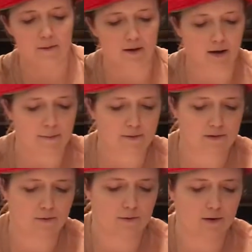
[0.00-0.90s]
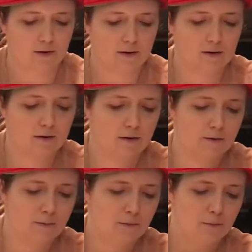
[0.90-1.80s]
in the opposite corner.
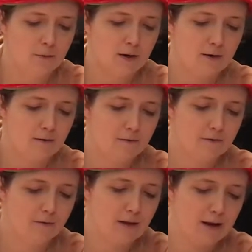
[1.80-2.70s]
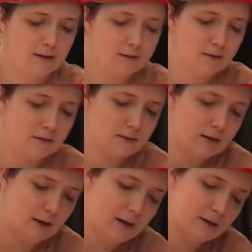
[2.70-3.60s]
Bring it flat to the
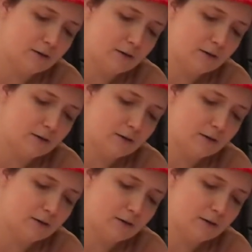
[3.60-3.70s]
side,